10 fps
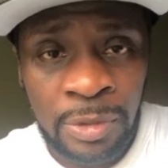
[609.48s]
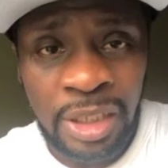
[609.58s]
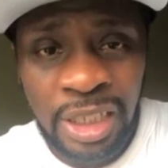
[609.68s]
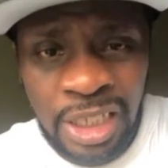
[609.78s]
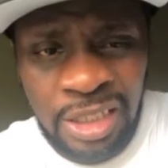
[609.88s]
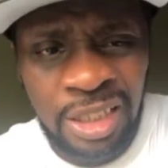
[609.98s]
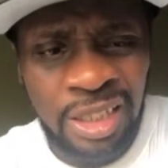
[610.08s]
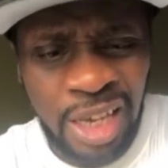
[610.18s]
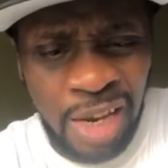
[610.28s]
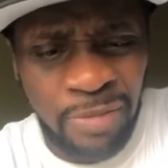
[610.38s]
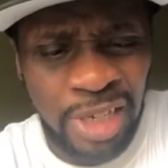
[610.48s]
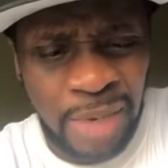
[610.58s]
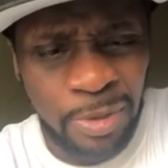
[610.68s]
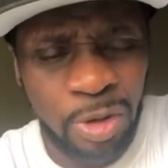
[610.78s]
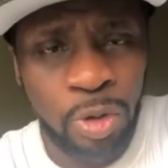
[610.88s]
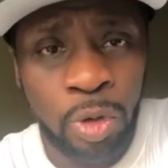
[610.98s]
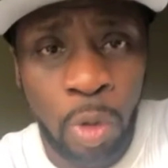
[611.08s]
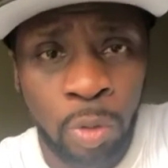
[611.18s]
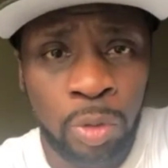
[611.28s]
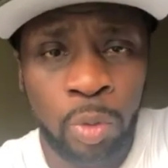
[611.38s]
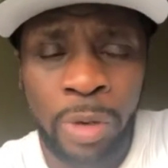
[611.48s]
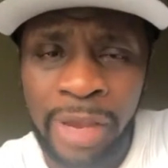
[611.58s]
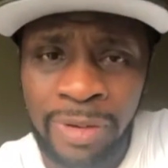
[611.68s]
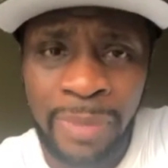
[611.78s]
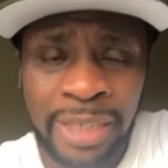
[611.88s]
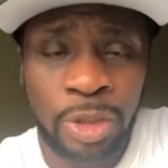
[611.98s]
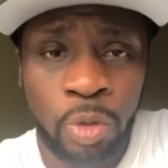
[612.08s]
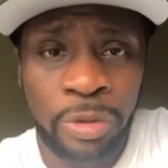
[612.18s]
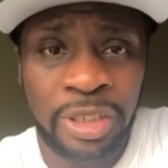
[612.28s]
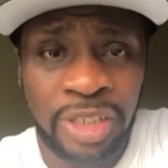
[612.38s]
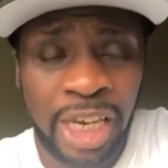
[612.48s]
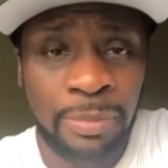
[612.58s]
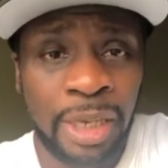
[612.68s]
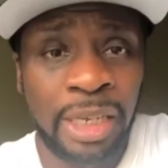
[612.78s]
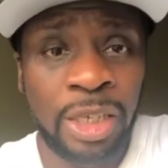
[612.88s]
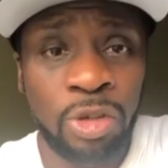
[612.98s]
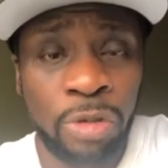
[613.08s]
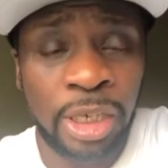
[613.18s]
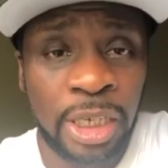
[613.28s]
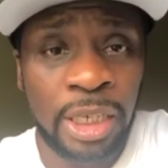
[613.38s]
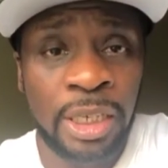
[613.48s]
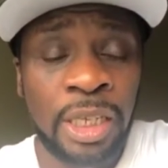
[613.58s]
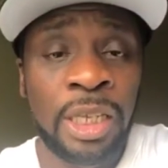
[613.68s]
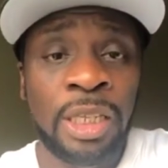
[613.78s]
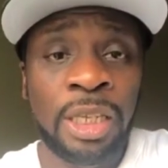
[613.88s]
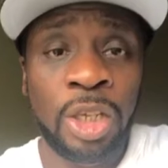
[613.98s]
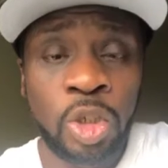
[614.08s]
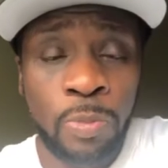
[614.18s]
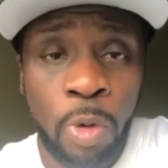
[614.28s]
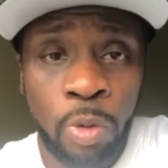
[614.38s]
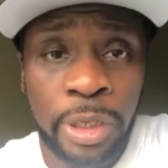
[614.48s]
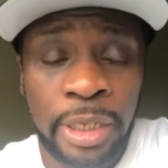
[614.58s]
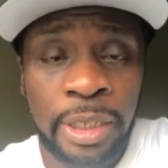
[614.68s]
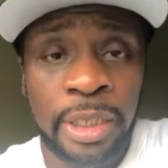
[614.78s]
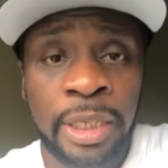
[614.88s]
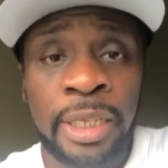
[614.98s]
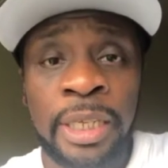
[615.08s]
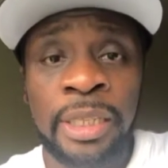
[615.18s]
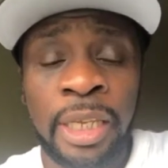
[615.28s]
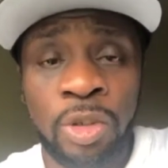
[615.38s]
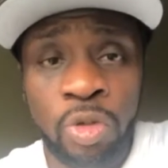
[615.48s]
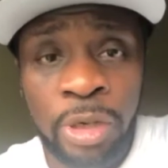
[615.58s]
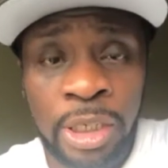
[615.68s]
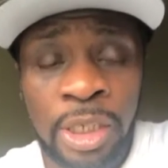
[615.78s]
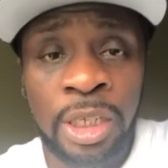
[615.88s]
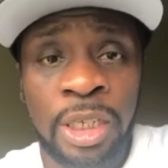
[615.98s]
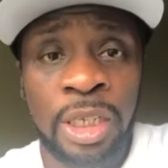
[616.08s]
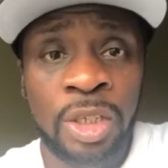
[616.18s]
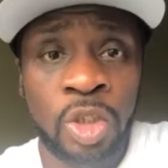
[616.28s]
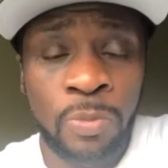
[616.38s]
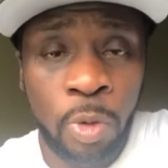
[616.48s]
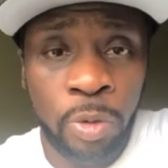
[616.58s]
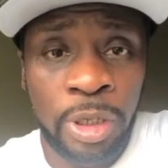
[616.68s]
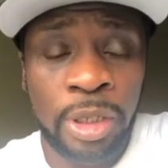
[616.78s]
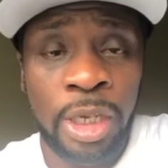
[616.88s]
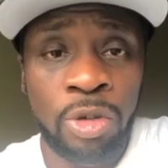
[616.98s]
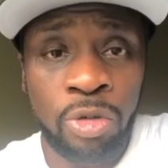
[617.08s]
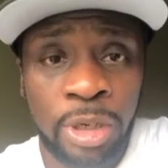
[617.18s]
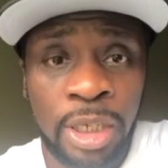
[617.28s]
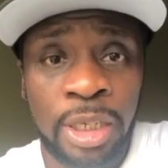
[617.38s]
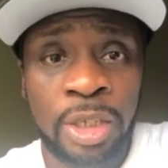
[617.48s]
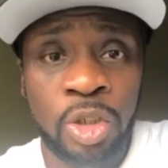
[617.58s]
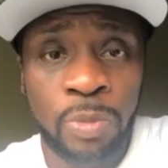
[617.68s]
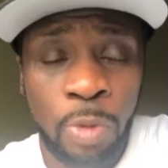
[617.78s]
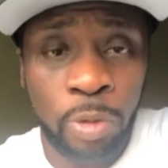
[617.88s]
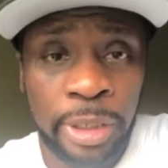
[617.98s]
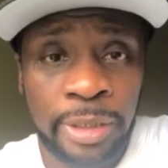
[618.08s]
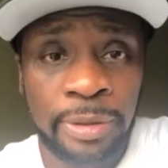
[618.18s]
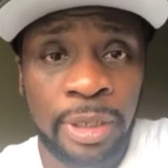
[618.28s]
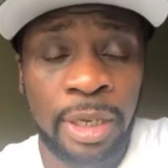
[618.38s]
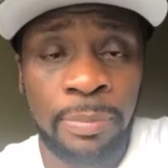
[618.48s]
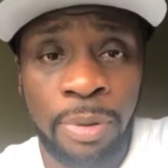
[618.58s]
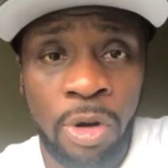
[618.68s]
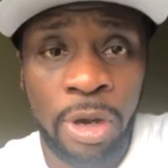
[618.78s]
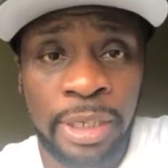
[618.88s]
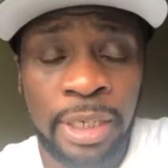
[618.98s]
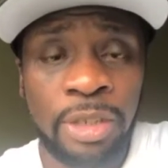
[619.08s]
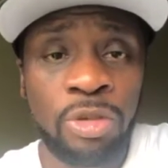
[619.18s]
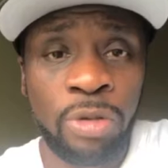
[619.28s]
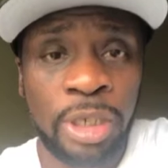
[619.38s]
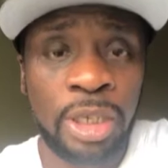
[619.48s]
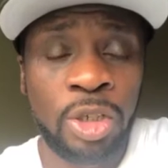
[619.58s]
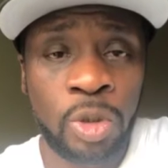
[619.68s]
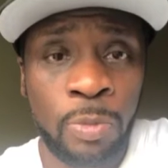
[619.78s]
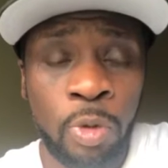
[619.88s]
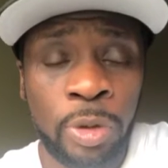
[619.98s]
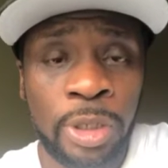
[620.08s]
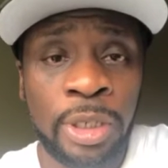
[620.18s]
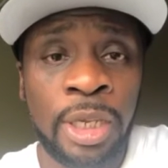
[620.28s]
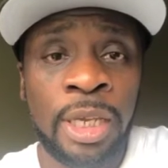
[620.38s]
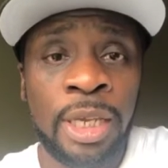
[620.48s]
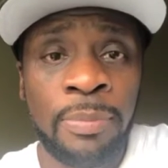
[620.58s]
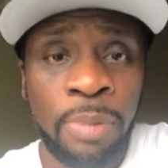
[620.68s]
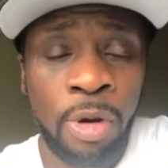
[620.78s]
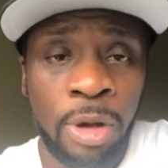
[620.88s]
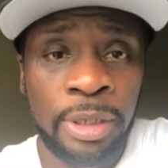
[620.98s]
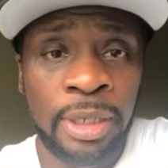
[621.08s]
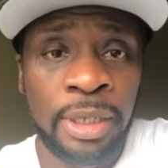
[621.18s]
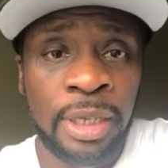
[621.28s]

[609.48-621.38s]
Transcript: Each and every neighborhood you go to, everybody's doing the same thing. They drinking, they smoking, they drinking and smoking, they drinking and smoking and partying, drinking and smoking and partying